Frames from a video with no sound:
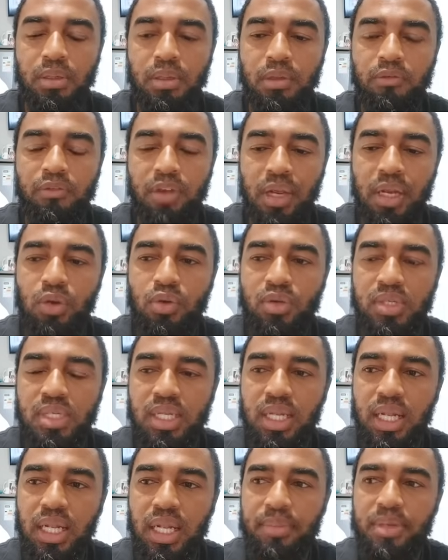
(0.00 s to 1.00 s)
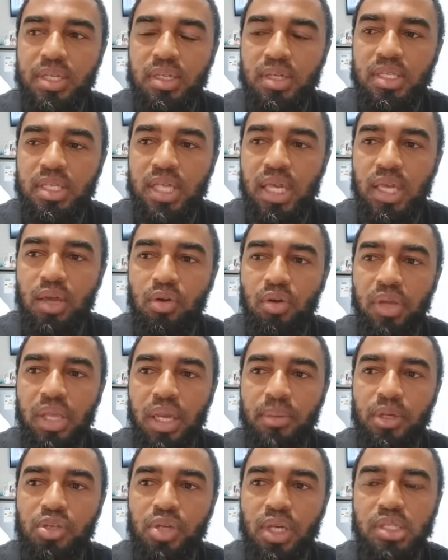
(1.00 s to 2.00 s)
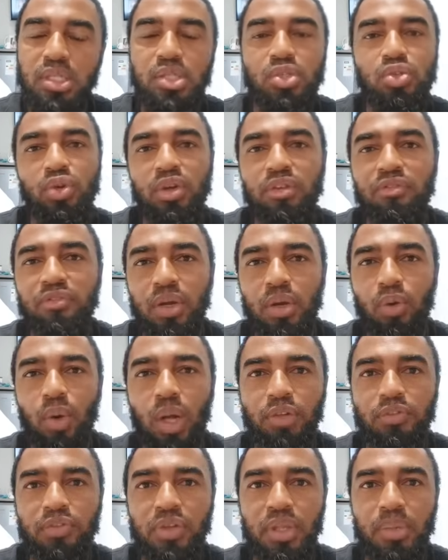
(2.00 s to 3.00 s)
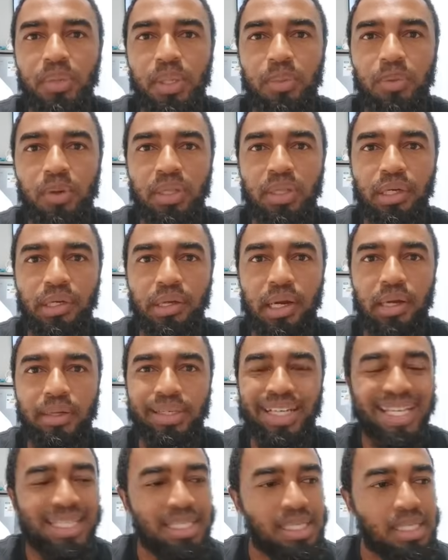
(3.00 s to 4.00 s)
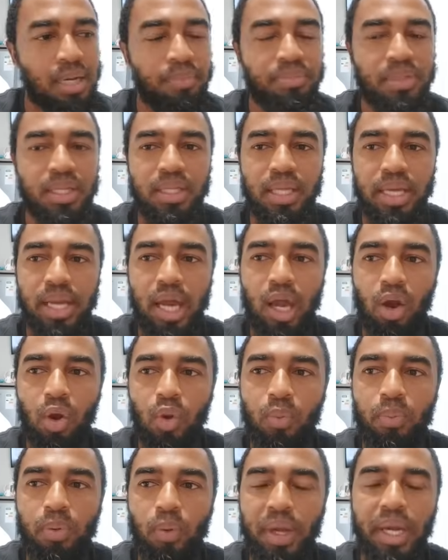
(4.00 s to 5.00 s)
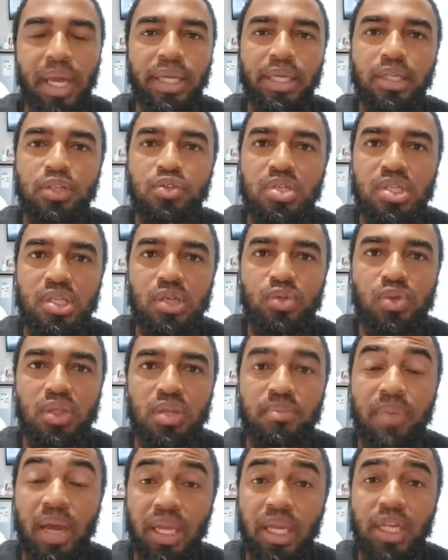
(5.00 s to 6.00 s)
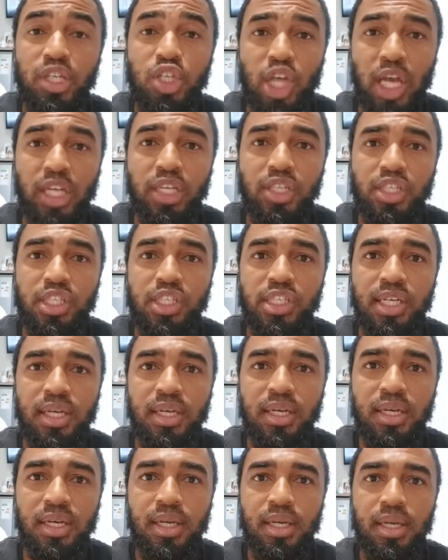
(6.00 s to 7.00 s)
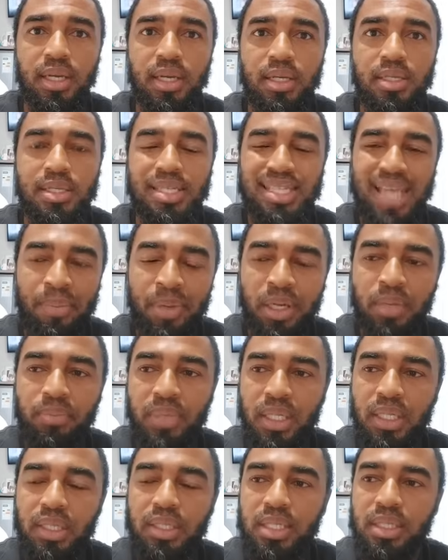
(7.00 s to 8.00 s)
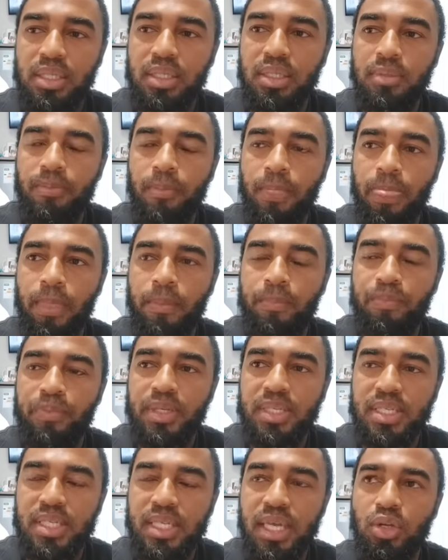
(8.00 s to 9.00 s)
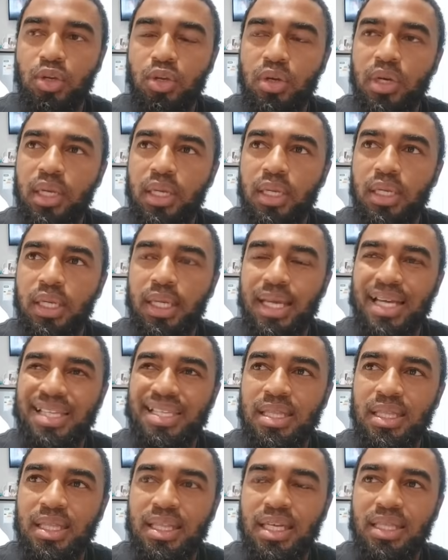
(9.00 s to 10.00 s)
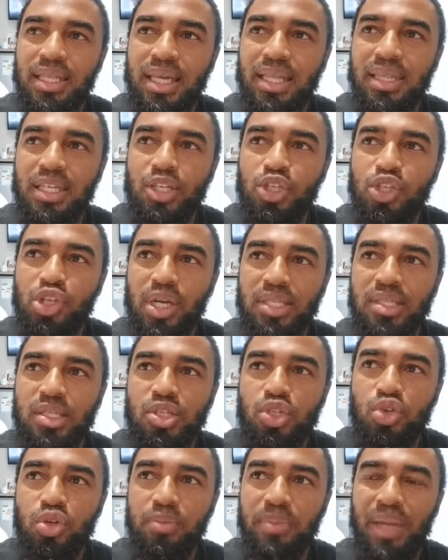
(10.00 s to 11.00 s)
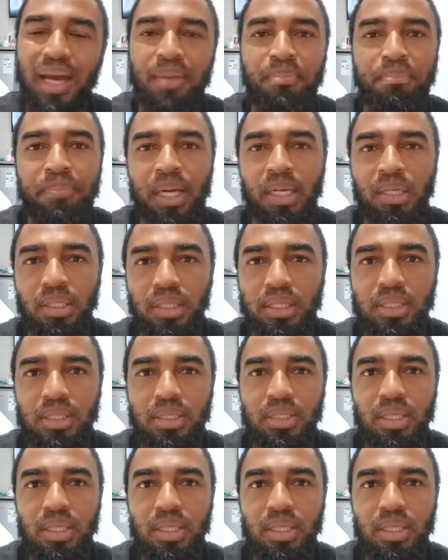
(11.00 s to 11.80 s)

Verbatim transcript: Velenkosini Hlabisa was saying Gonyama Trust is doing very well for the people on the ground. And it's something that I hope when I get to sit with him, I can challenge. Simon Middleton said, look, he doesn't think that the trust should be unbundled